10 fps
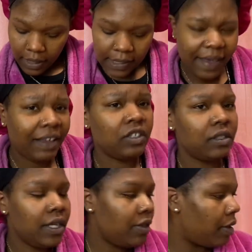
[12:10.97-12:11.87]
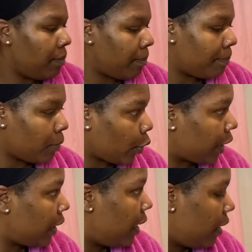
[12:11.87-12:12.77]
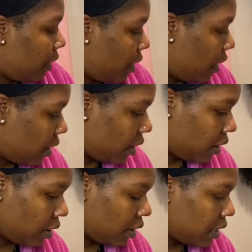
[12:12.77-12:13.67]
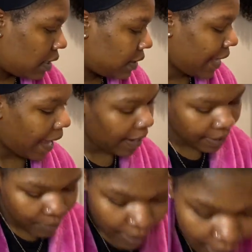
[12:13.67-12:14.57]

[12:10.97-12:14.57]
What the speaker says: it's actually the morning time,